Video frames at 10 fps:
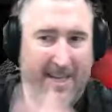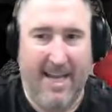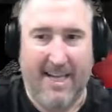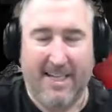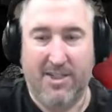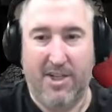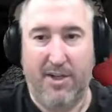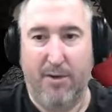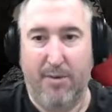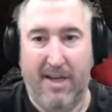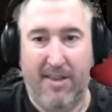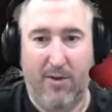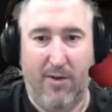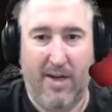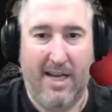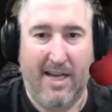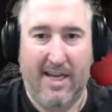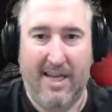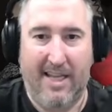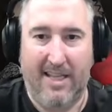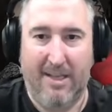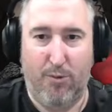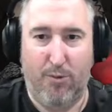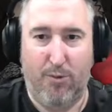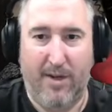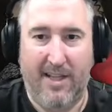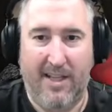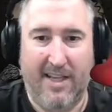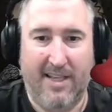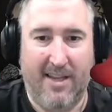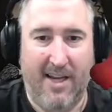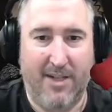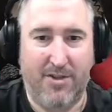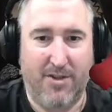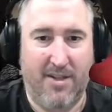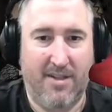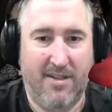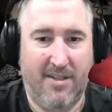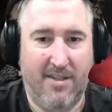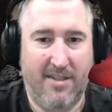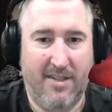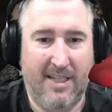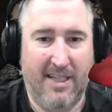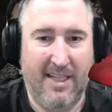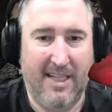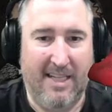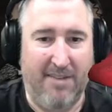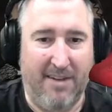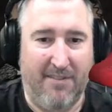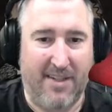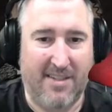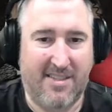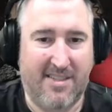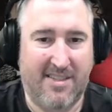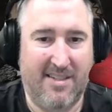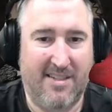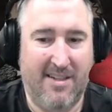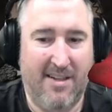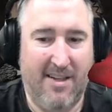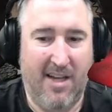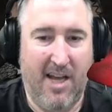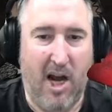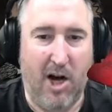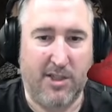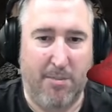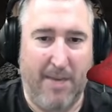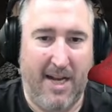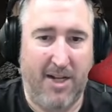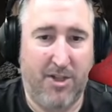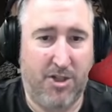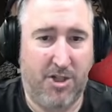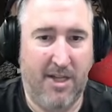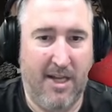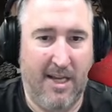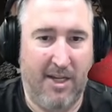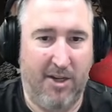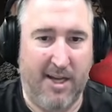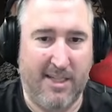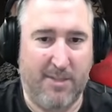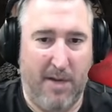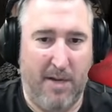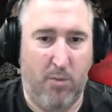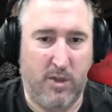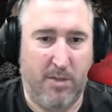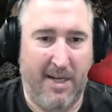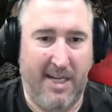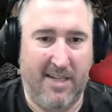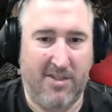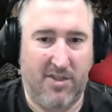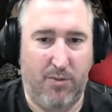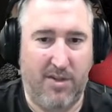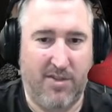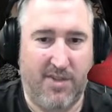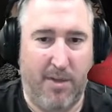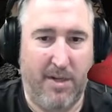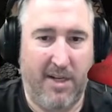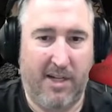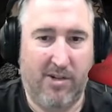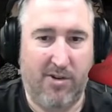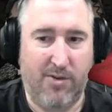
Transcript: I can tell you already though, I really like the Hydra. Even if it's hard to manage, you know, I spend most of my days doing summon Necro,